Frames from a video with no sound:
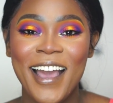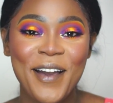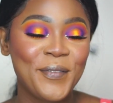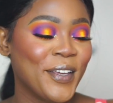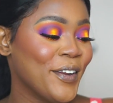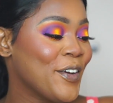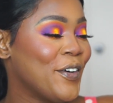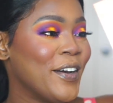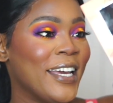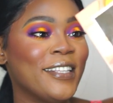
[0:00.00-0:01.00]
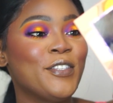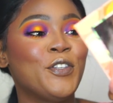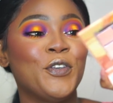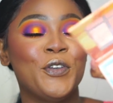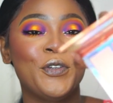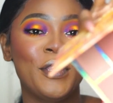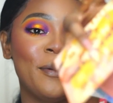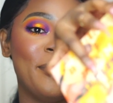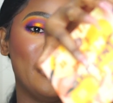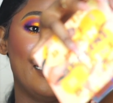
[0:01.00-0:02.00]
I'm gonna go into
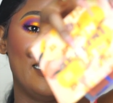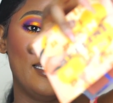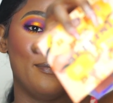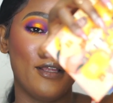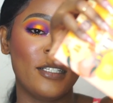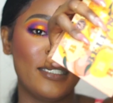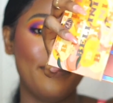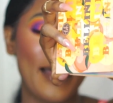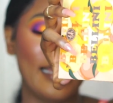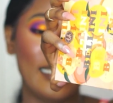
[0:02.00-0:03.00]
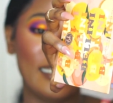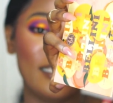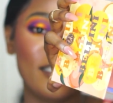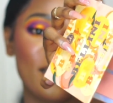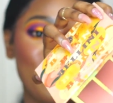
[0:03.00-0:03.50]
the Bellini blush palette. This is